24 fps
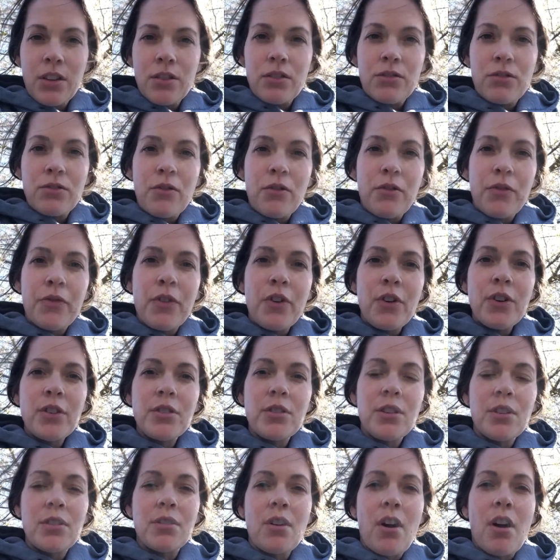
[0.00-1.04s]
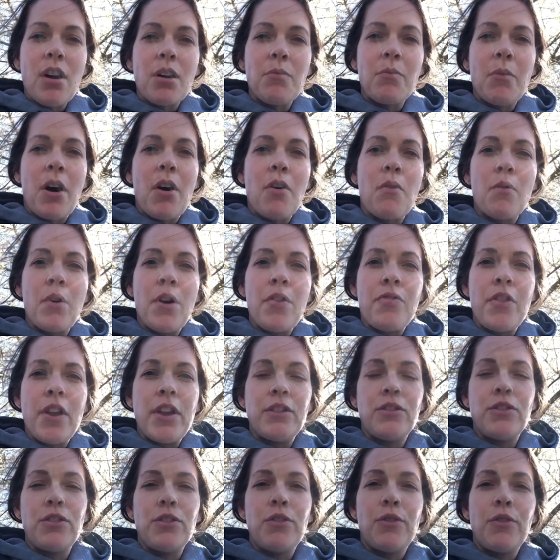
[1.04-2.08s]
So first, let's talk about what
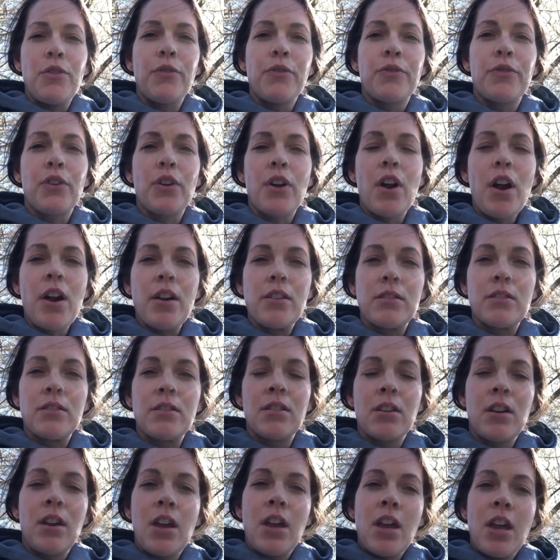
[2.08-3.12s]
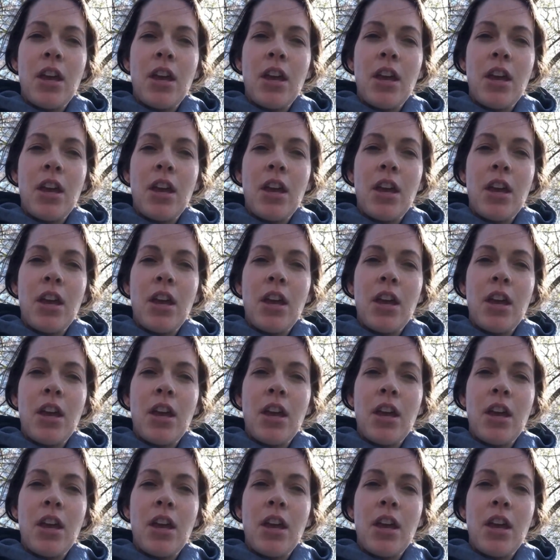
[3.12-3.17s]
they do for us.